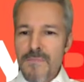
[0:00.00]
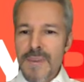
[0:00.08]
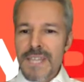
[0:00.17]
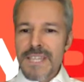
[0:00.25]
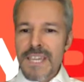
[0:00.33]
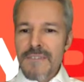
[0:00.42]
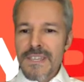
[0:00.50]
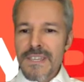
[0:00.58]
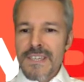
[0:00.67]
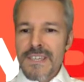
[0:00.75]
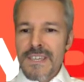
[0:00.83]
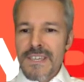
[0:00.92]
by David.
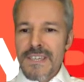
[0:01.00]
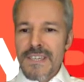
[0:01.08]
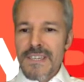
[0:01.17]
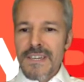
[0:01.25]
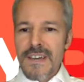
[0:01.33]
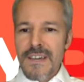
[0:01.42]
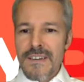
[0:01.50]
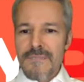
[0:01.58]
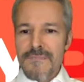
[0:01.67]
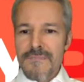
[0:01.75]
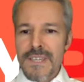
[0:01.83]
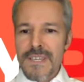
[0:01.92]
He
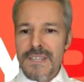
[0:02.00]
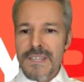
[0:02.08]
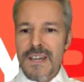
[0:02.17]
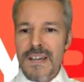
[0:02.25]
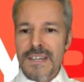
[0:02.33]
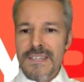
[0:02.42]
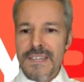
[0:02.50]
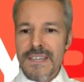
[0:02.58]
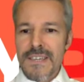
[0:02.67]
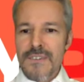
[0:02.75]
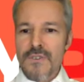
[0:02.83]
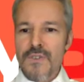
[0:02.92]
um, he's
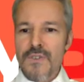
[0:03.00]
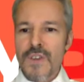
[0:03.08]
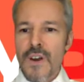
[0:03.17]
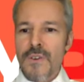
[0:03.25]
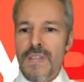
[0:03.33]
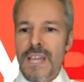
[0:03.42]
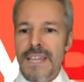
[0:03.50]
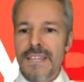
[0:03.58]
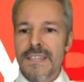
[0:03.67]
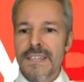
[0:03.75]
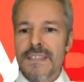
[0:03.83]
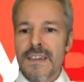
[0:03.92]
asking, could you outline
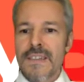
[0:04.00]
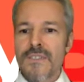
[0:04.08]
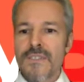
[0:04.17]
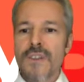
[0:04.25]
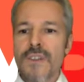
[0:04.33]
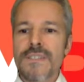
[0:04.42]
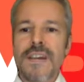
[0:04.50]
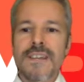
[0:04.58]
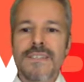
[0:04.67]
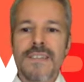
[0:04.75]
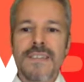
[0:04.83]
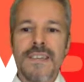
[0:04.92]
a, a
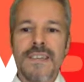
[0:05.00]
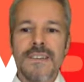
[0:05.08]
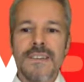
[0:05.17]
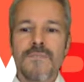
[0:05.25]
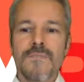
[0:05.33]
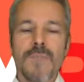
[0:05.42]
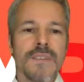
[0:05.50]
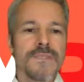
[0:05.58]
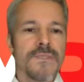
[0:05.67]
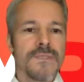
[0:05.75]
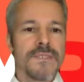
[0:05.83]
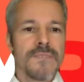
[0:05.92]
non-ducted air supply
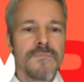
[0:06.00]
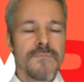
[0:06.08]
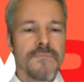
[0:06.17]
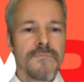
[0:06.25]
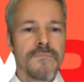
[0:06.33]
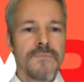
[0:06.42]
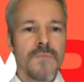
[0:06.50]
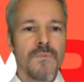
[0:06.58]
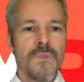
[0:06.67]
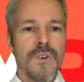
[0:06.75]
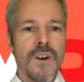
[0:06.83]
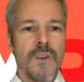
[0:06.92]
system?
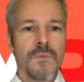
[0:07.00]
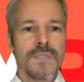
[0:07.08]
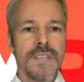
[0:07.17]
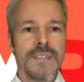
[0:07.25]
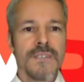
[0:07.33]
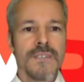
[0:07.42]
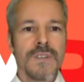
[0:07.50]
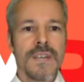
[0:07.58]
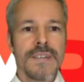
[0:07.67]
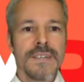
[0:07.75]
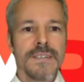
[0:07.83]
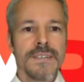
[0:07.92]
How would that look
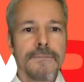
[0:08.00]
like?